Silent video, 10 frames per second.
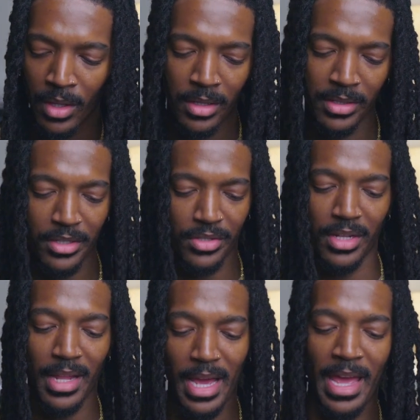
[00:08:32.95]
Like there's a
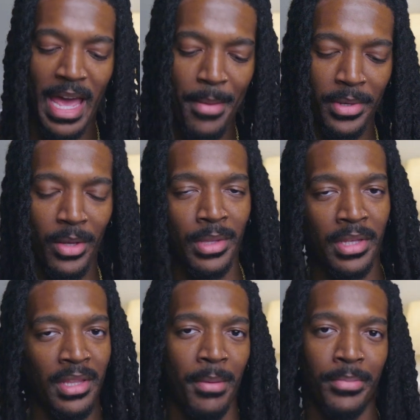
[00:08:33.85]
lot happening
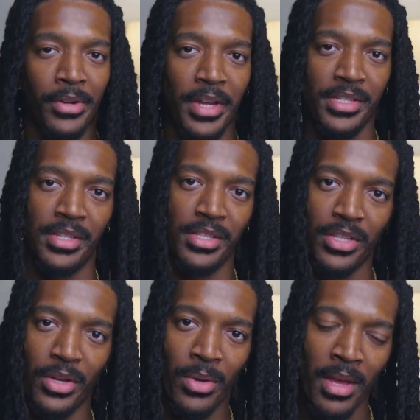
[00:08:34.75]
within that progression.
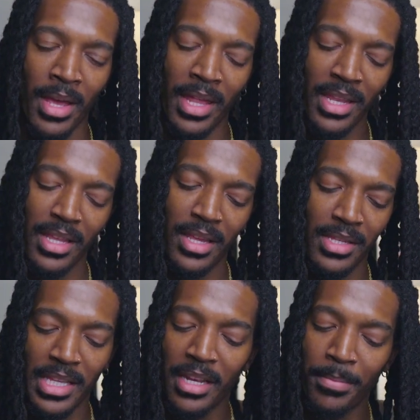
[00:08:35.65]
So
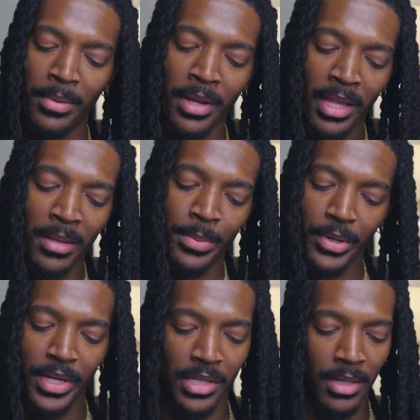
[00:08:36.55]
instead of playing the
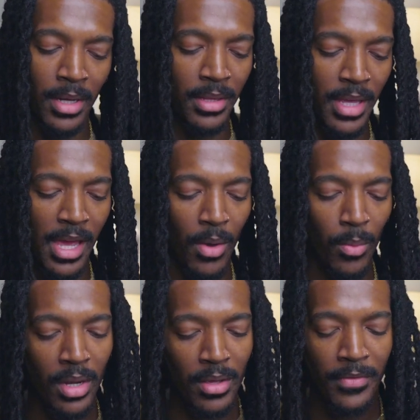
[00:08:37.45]
progression like that,
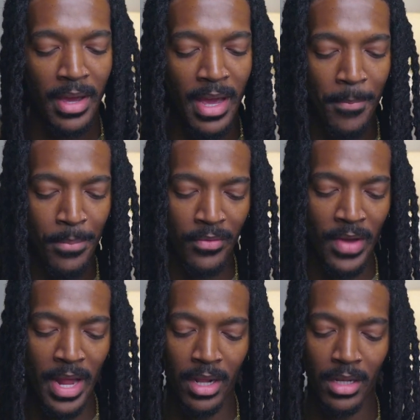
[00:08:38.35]
what if I
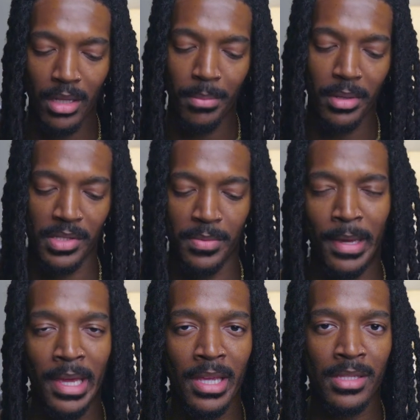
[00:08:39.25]
provided a little bit of
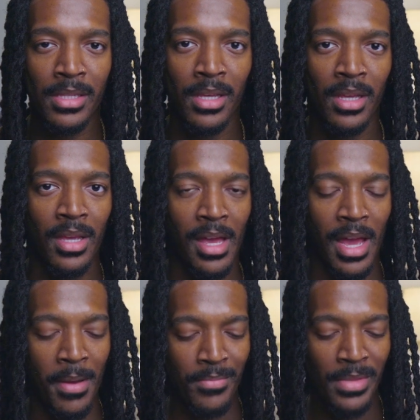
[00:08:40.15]
space?
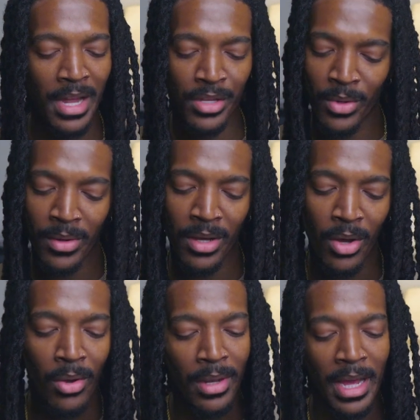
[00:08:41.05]
I'm not doing a
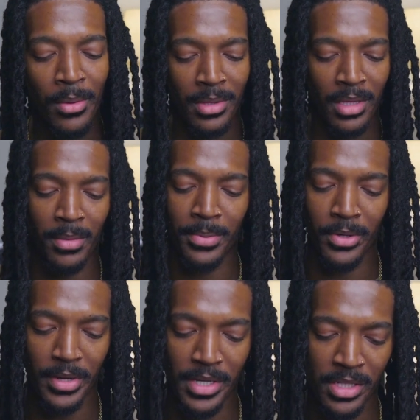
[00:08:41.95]
whole lot within the
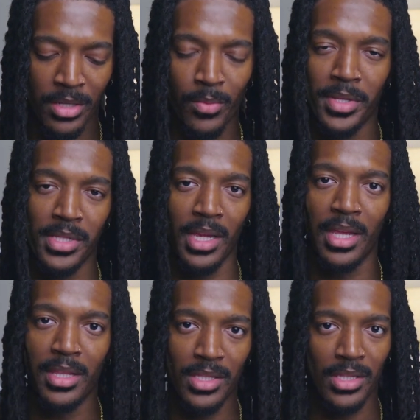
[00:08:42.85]
progression. Once
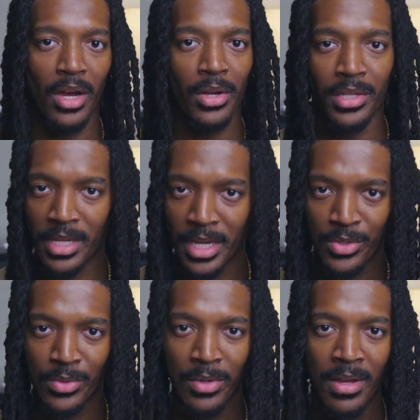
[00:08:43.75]
again, this is all
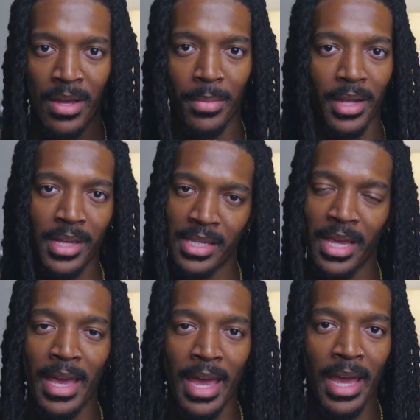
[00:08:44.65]
contextual. But let's say
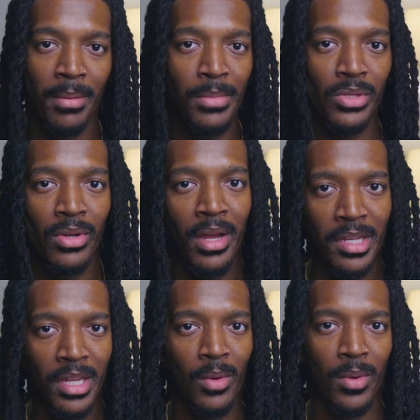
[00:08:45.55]
I had a musical
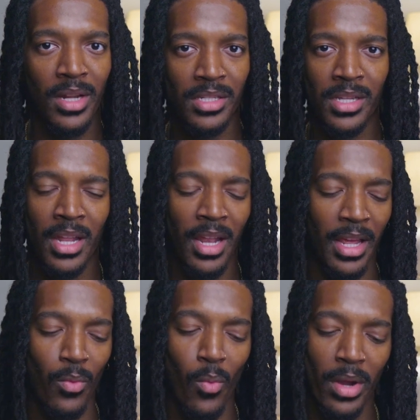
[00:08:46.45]
idea where I just kind of
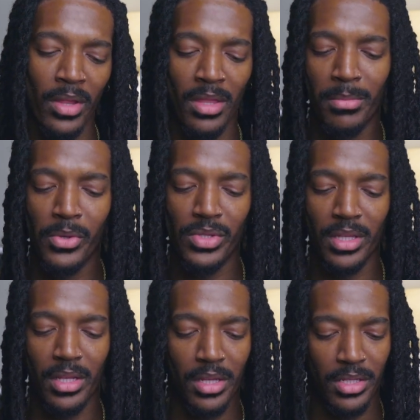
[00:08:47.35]
like wanted the
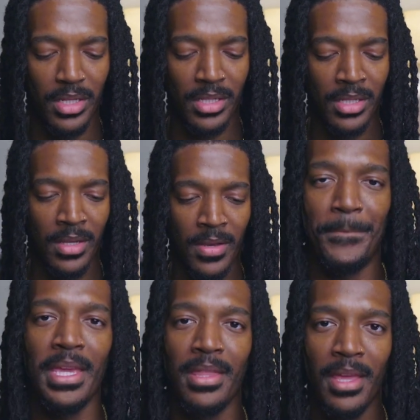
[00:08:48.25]
music to just
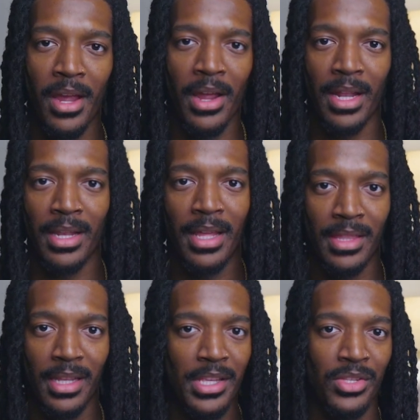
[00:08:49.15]
be there and let
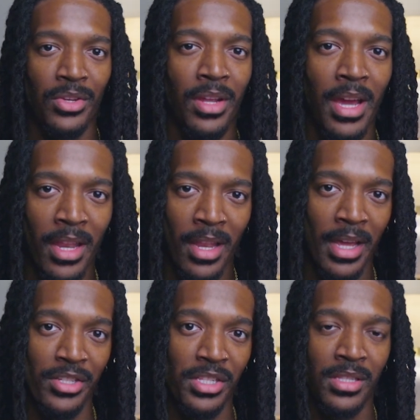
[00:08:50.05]
the listener kind of
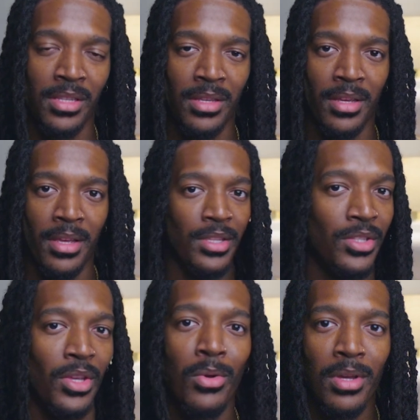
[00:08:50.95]
like just
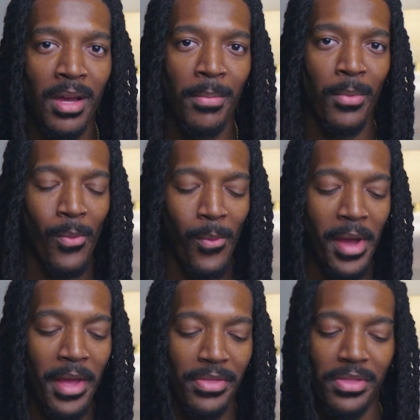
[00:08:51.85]
soak up
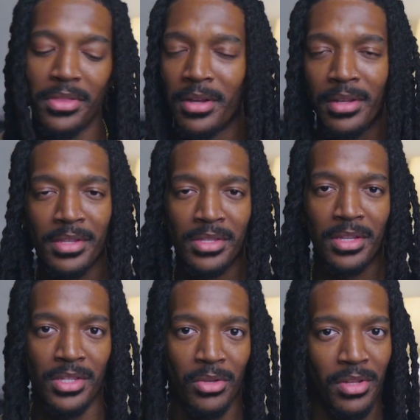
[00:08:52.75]
what they're
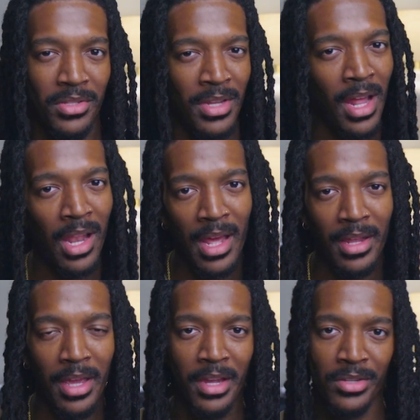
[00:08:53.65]
listening to. There's not a lot
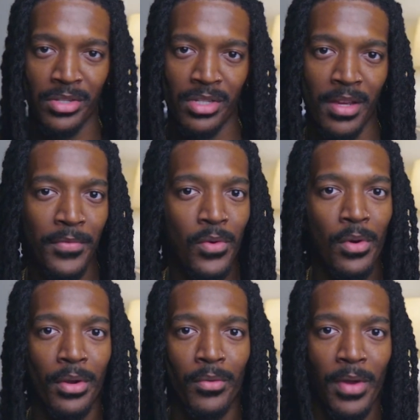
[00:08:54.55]
of extra stuff
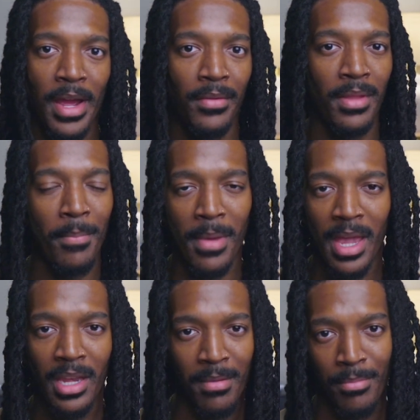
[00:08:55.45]
going around the
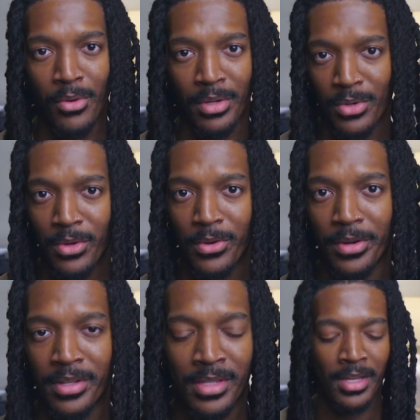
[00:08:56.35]
main important
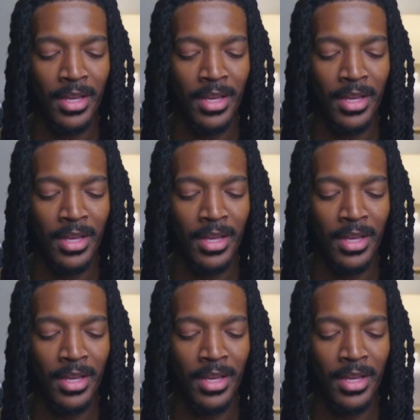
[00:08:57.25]
chords.